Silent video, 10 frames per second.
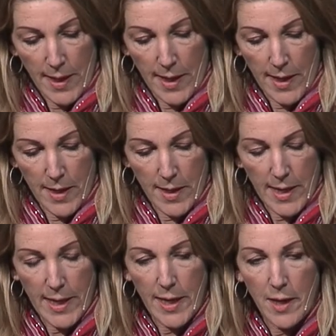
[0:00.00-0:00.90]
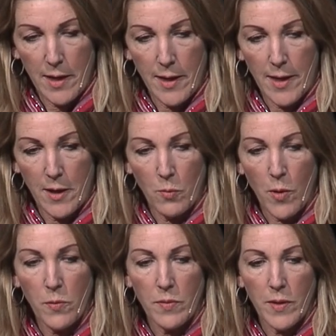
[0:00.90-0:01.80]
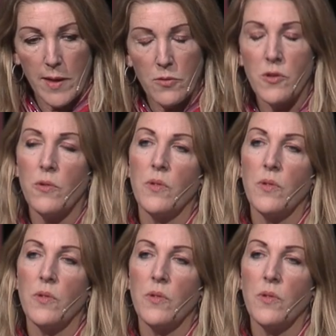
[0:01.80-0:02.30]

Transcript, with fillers: And he, he wrote these two